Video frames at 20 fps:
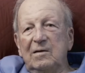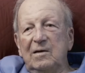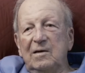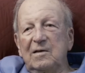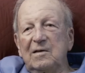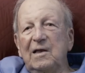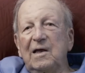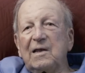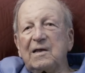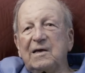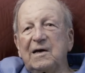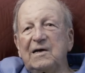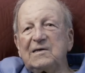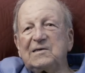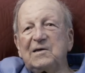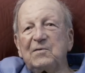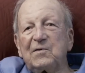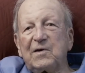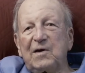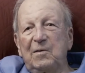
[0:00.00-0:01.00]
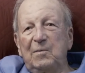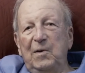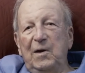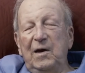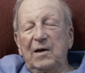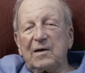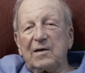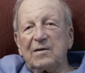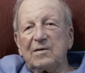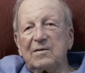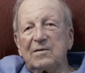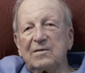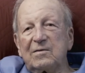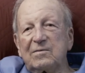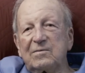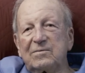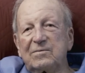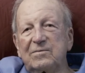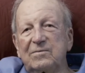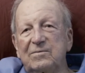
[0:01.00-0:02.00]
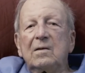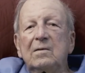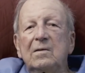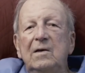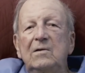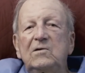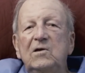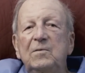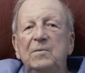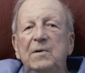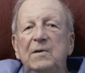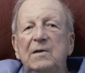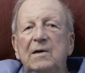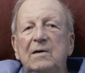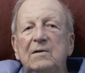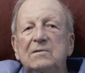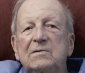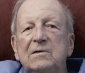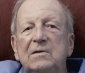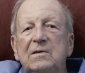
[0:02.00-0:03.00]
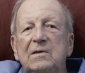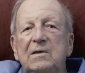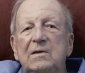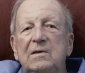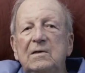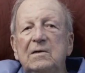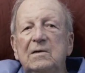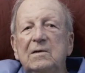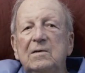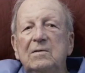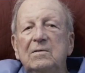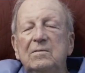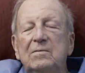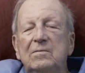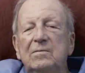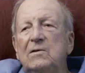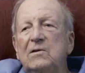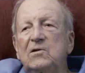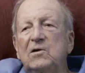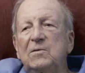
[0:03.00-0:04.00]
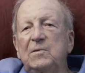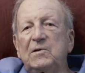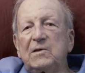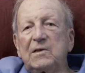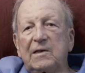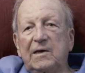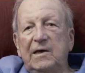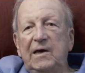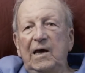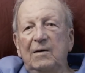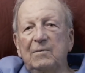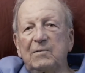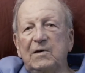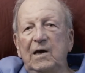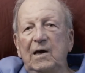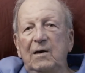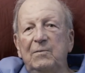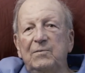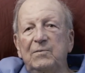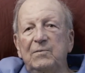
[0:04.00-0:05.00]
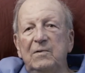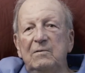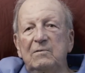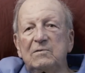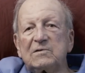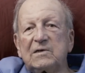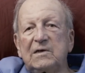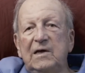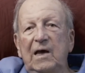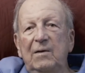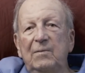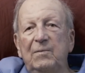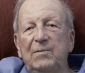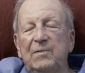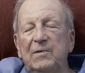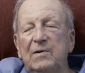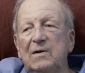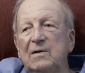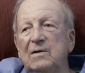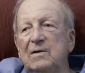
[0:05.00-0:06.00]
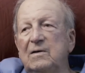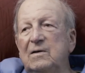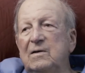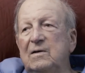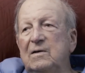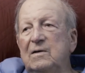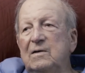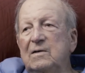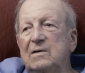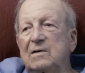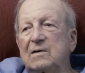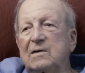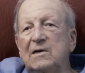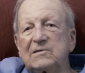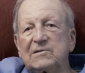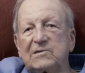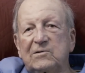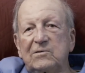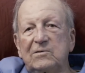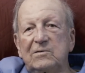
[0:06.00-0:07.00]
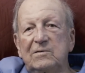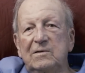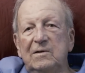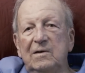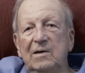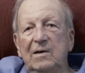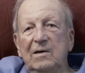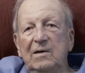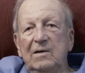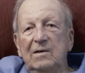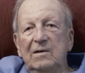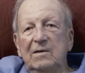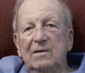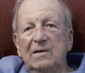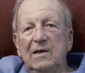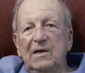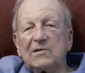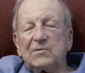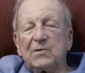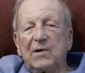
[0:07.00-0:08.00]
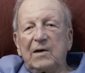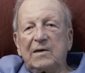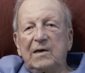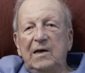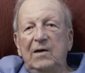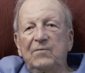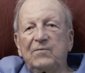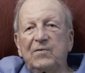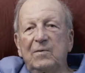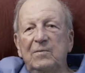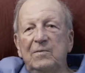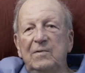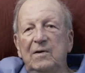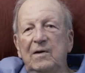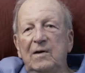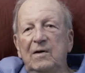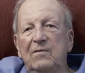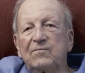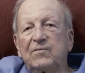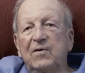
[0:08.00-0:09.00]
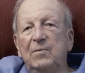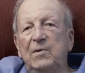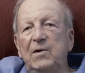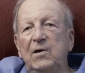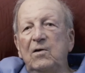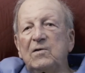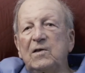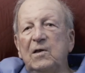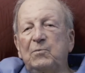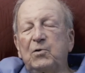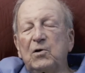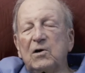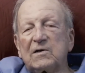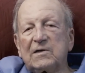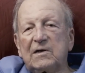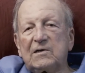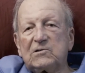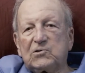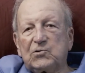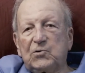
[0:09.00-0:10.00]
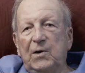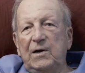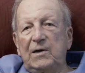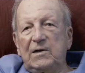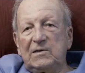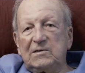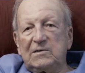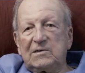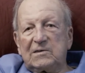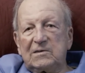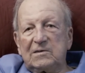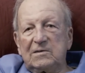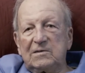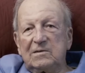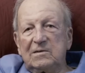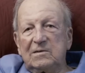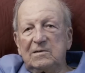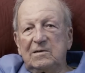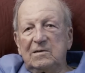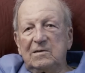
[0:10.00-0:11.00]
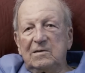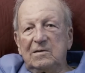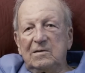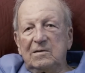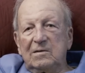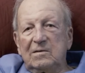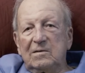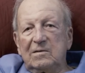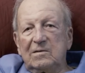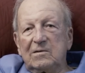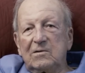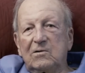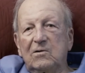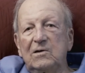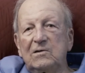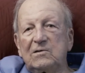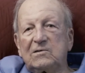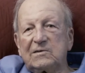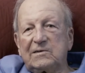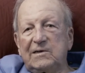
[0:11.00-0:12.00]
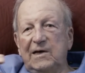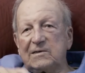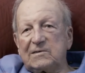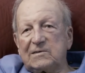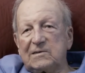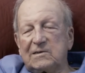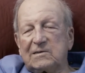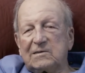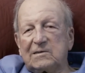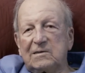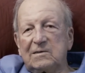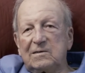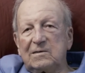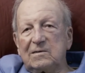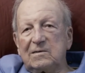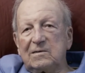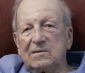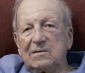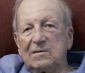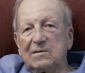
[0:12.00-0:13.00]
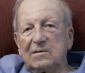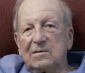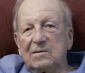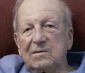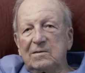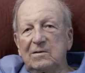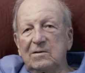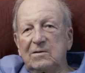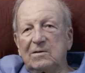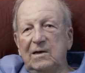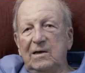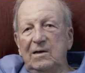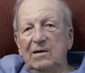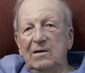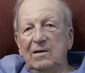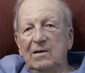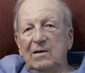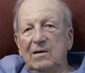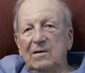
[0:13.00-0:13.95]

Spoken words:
A lot of guys never came back. They took me down to the camp. It was Camp Custard. That's where I came from. From there, they put us on trains going to Texas. Okay?